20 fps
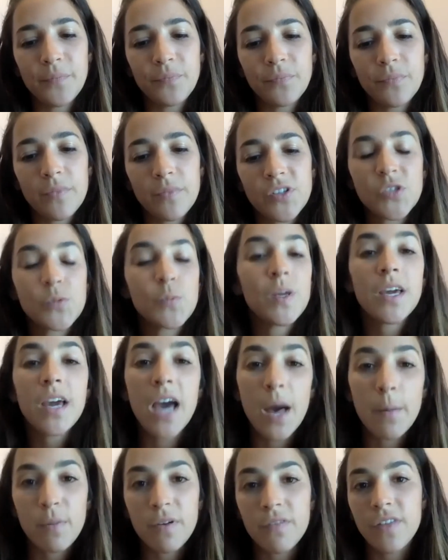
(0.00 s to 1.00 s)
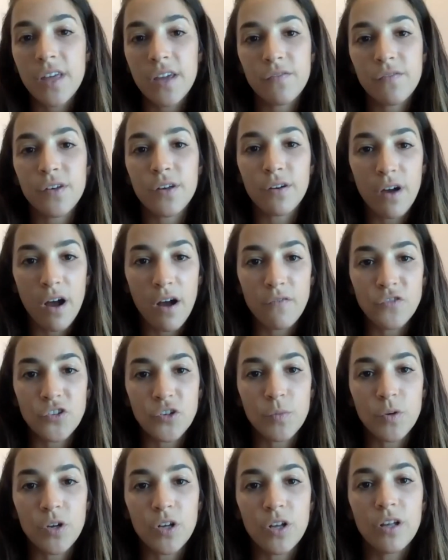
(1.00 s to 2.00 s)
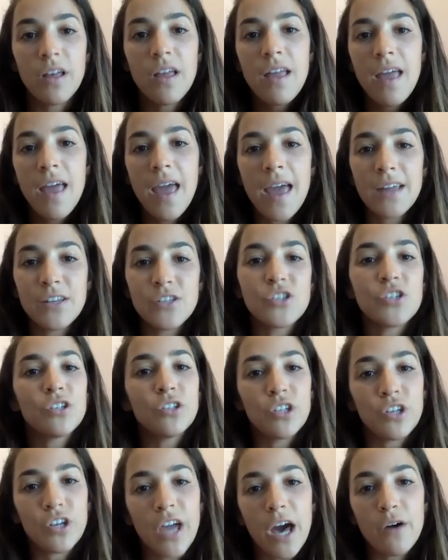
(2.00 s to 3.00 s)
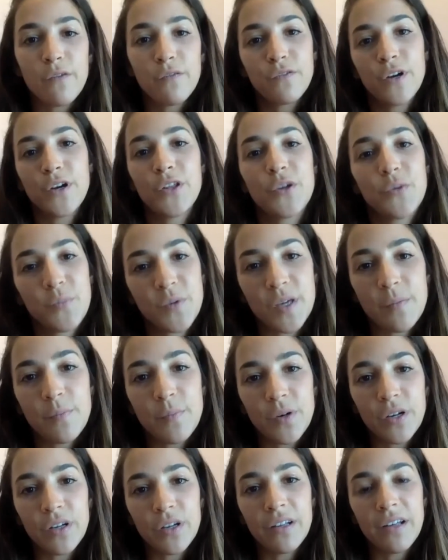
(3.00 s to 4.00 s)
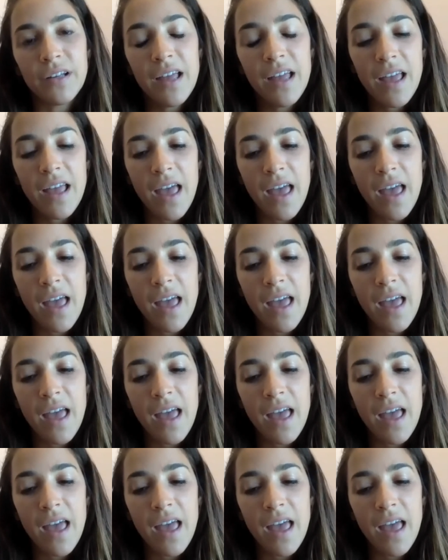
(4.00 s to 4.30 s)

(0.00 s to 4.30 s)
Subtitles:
speak up if they feel comfortable, and to look out for other people.